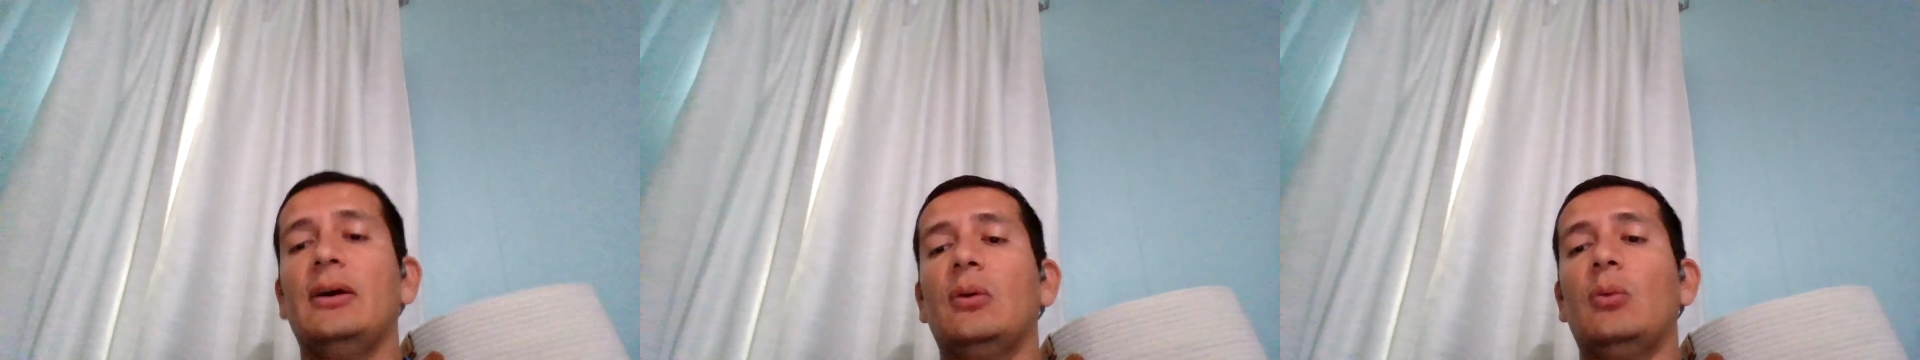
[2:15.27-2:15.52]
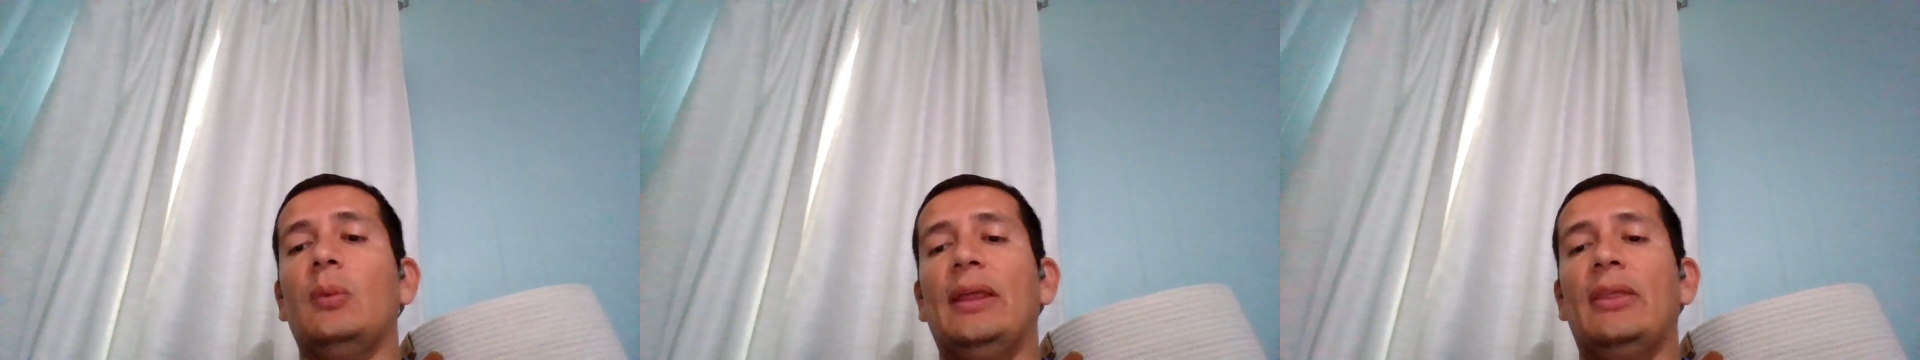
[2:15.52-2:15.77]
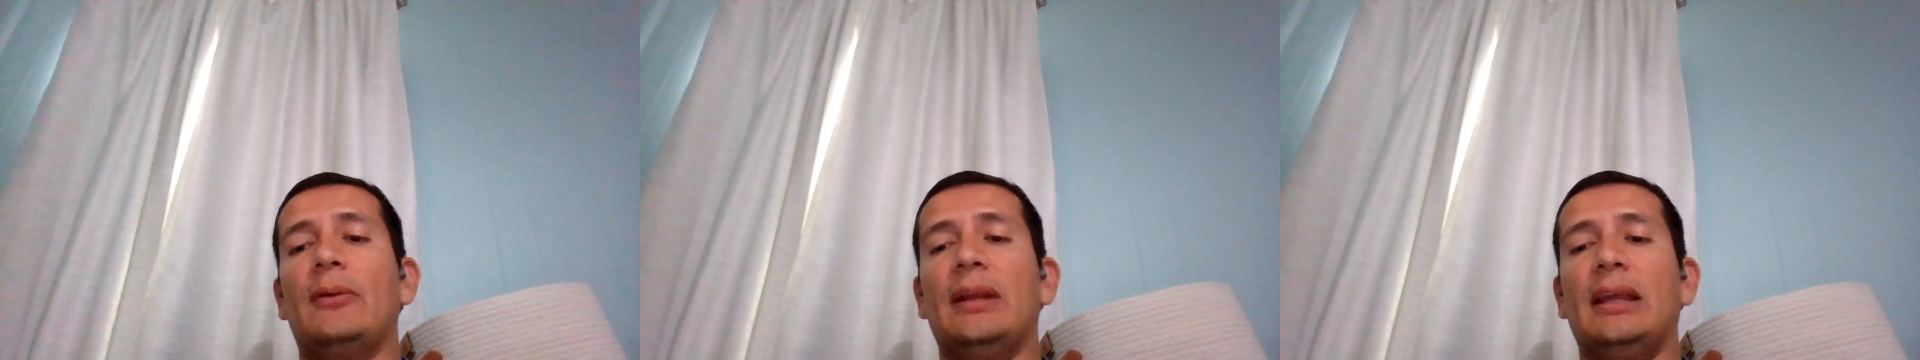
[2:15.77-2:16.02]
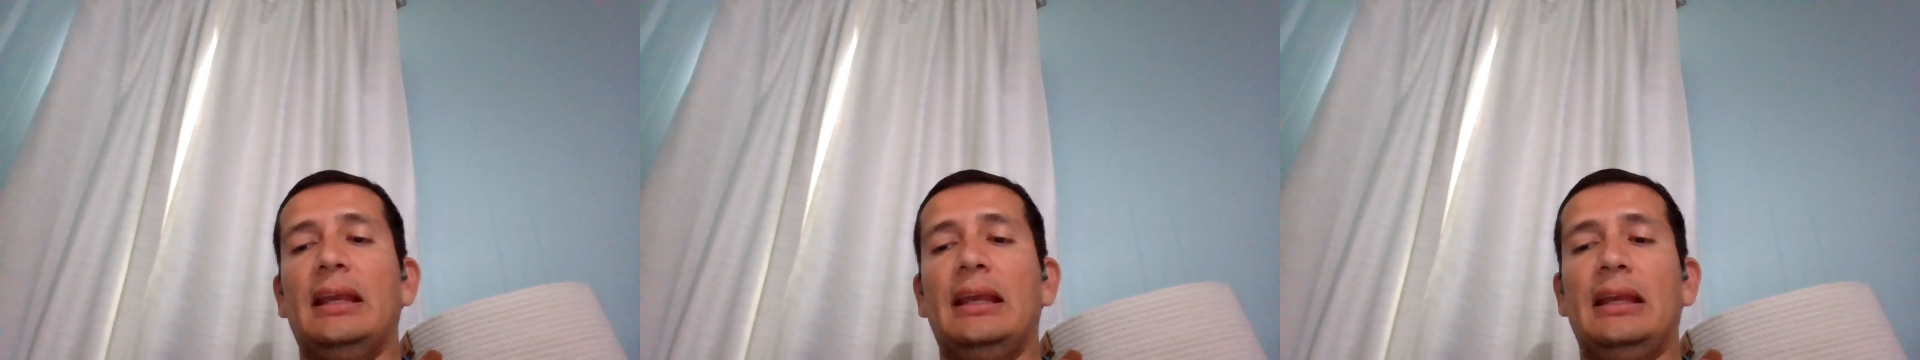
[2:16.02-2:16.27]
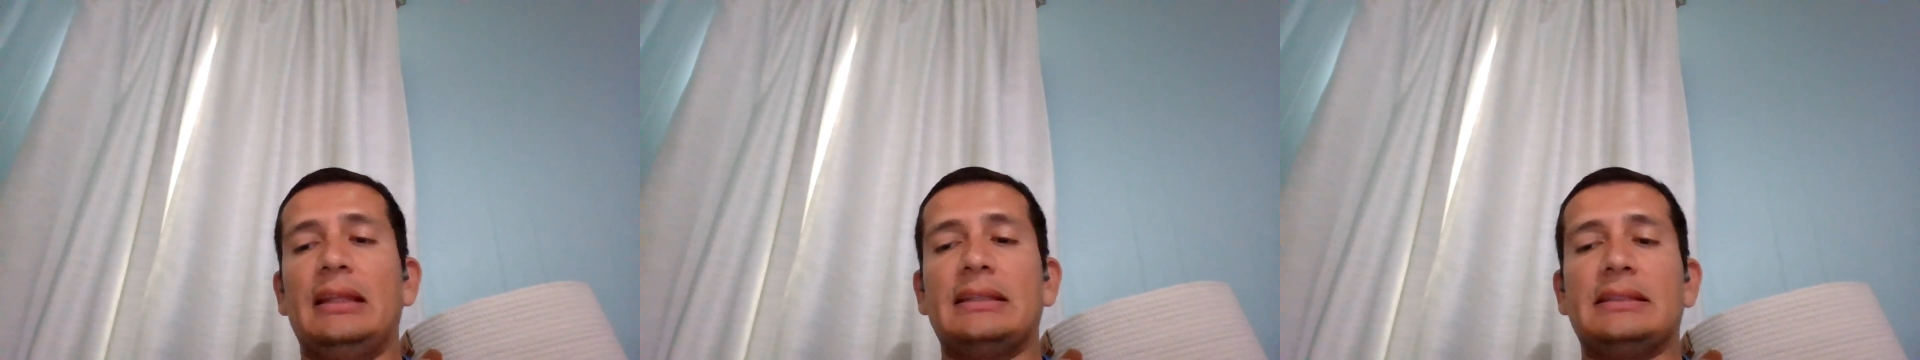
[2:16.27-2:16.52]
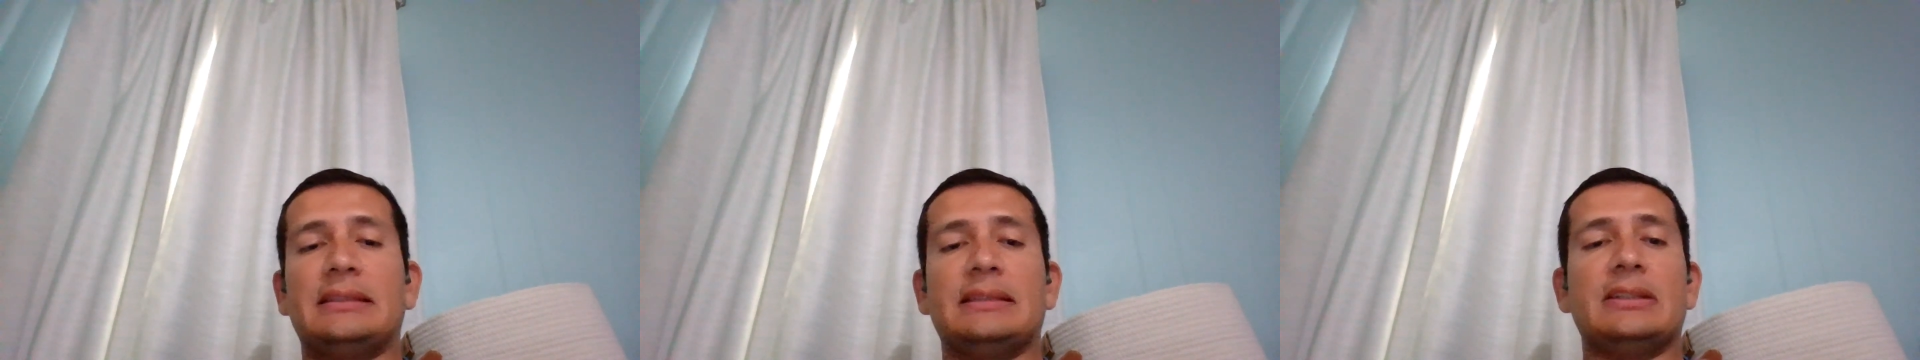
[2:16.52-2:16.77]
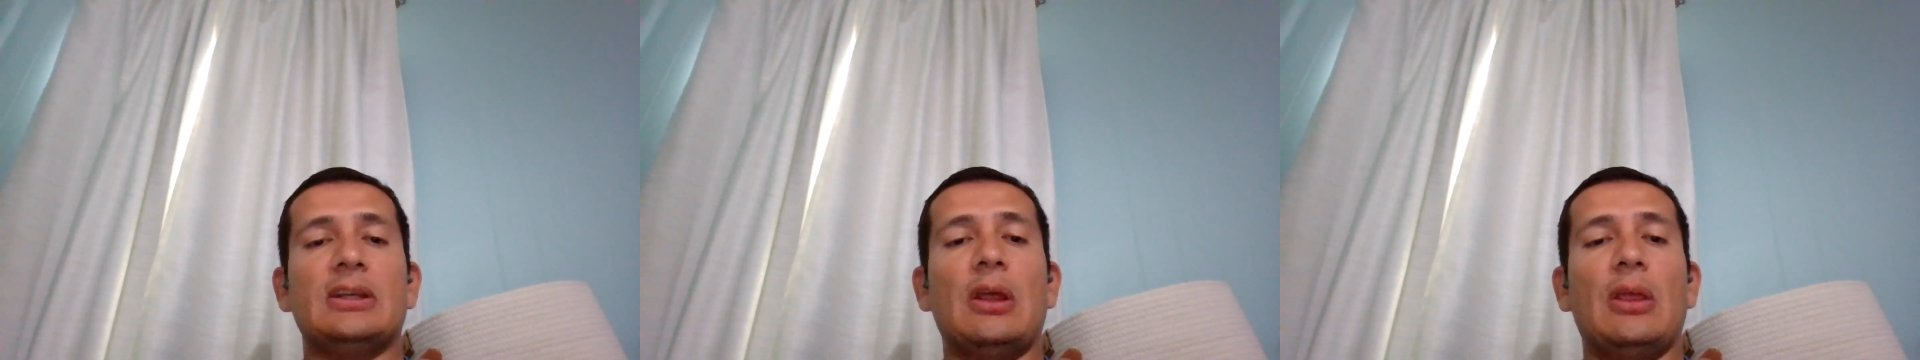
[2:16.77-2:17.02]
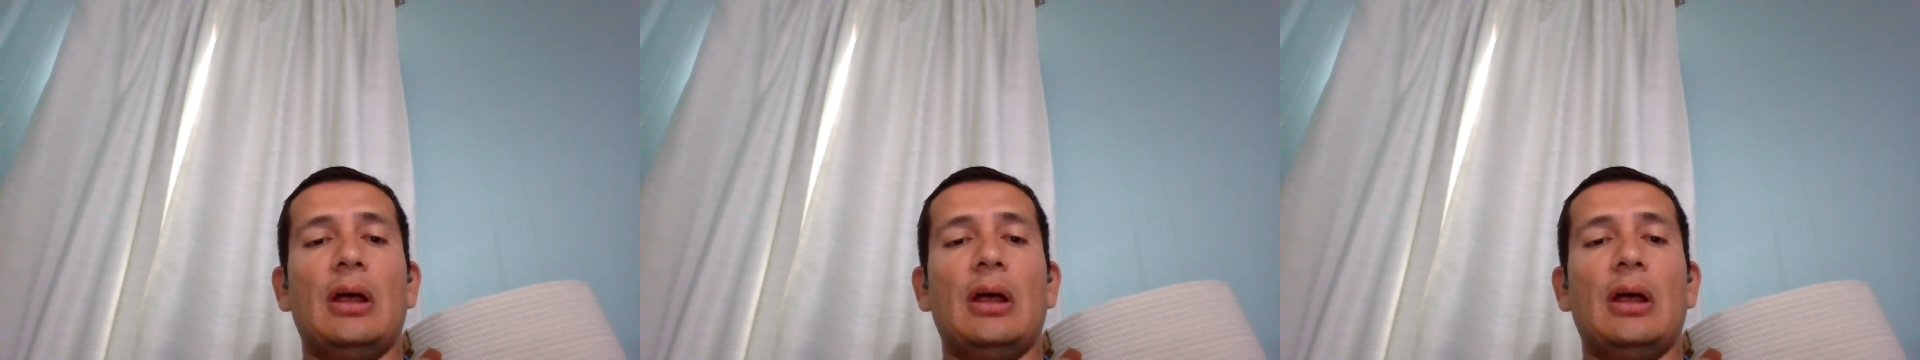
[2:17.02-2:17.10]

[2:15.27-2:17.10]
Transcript: whether it's